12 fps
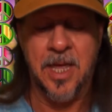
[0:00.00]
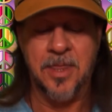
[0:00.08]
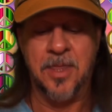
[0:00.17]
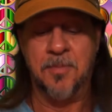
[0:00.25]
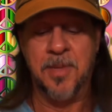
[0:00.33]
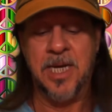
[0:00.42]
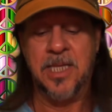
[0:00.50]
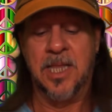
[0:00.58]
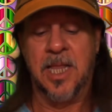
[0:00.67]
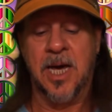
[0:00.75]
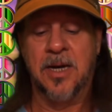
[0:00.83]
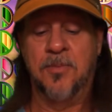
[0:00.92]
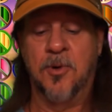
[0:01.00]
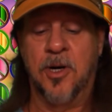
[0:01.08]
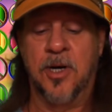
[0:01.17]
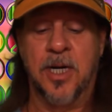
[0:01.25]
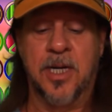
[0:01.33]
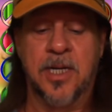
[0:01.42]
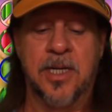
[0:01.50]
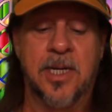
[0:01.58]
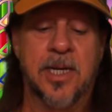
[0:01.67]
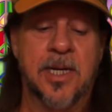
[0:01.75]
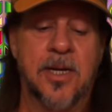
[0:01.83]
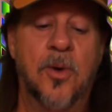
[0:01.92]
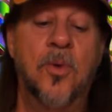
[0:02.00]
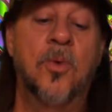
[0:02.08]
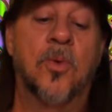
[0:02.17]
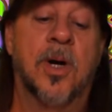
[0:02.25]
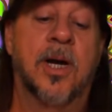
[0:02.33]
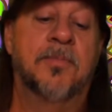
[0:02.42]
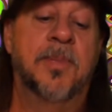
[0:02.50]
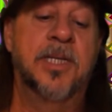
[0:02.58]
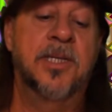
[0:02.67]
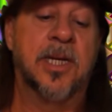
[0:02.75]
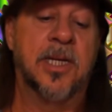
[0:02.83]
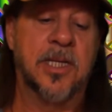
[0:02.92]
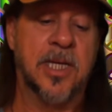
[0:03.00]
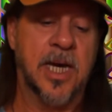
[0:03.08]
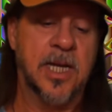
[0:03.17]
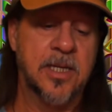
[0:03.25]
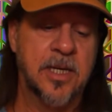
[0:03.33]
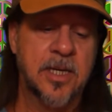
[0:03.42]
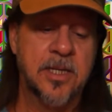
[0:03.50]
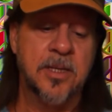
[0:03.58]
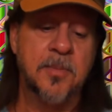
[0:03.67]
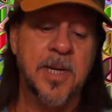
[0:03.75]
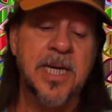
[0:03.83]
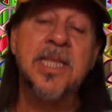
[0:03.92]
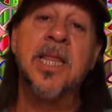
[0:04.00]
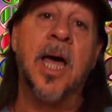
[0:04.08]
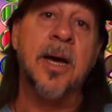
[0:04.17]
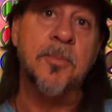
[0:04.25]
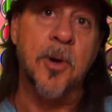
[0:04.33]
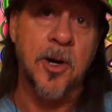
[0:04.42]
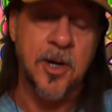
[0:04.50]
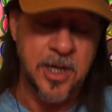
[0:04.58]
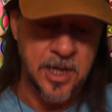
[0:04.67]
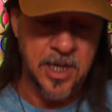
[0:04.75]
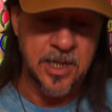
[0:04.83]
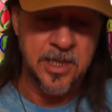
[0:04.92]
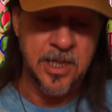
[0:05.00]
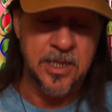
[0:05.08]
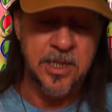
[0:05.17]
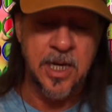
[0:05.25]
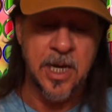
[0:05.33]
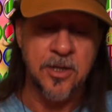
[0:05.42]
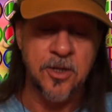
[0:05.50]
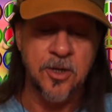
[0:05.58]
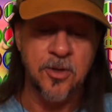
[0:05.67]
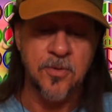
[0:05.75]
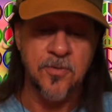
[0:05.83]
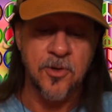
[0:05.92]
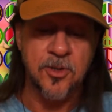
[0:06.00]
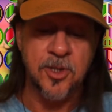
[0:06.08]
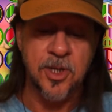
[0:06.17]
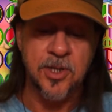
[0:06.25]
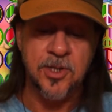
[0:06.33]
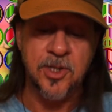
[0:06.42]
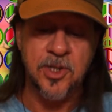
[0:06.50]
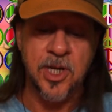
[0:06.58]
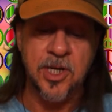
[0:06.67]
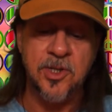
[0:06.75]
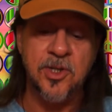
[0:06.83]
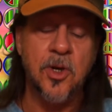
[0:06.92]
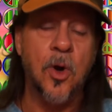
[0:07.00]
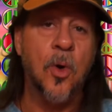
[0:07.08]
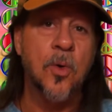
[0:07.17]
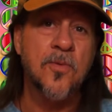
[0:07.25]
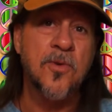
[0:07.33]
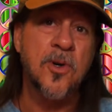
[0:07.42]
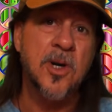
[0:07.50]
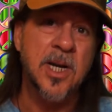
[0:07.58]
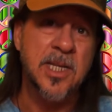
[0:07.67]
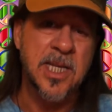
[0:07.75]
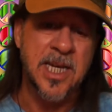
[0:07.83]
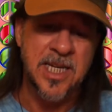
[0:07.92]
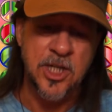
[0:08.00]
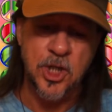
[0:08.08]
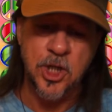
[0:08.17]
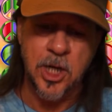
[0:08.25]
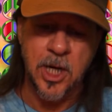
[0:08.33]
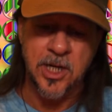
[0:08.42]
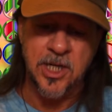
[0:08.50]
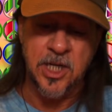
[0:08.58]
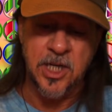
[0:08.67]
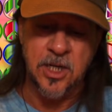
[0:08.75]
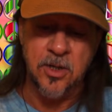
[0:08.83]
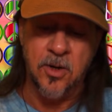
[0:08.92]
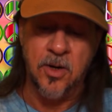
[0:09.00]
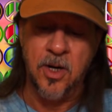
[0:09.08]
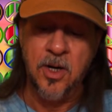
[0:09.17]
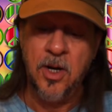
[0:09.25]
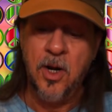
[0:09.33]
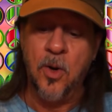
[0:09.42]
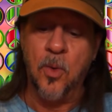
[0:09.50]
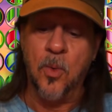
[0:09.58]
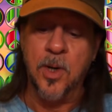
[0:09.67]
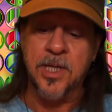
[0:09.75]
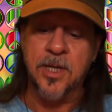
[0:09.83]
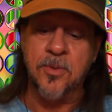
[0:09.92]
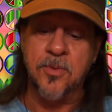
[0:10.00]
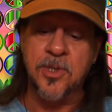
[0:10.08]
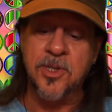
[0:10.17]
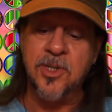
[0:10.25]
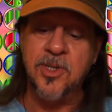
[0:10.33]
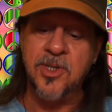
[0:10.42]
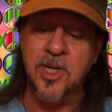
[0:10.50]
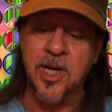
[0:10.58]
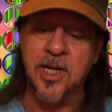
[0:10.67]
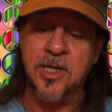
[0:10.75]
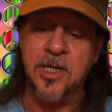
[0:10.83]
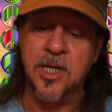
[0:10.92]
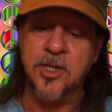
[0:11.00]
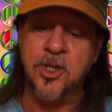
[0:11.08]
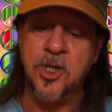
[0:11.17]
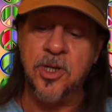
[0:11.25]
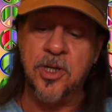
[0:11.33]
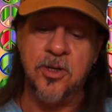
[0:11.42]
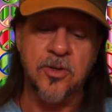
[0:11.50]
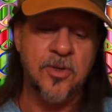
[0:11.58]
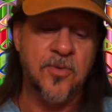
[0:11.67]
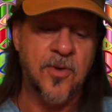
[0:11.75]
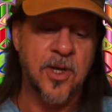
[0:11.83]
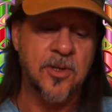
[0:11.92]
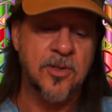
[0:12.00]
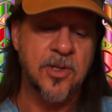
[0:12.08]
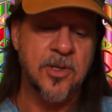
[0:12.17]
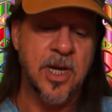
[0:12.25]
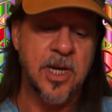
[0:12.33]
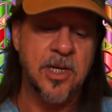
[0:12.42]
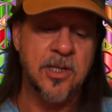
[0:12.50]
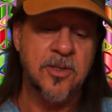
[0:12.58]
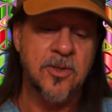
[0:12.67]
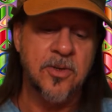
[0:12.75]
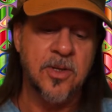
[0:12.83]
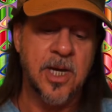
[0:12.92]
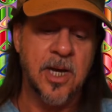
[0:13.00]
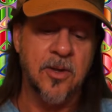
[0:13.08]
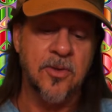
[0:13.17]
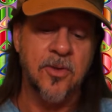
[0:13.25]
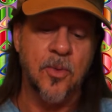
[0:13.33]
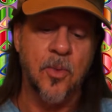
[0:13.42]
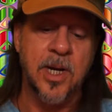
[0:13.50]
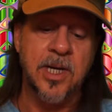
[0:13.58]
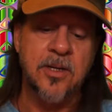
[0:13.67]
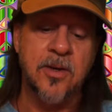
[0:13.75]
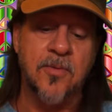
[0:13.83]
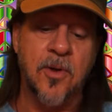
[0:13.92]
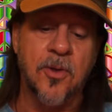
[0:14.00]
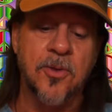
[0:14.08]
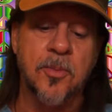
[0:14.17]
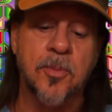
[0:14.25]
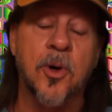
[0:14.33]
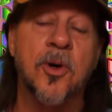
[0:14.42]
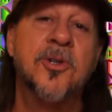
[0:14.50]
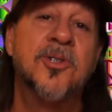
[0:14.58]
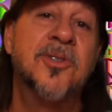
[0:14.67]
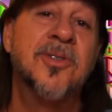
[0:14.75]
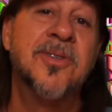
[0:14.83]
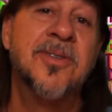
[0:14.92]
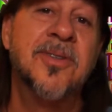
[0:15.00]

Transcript: The main library... Oh, I've been to Indiana. The main library at Indiana University sinks over an inch a year. When it was designed, engineers failed to take into account the weight of all the books